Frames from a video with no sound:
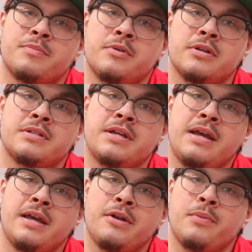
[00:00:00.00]
Books
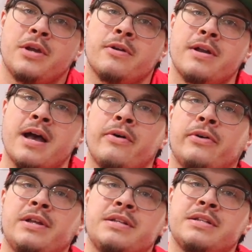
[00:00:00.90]
and we are in
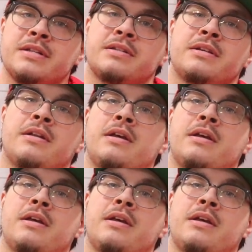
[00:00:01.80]
holiday season,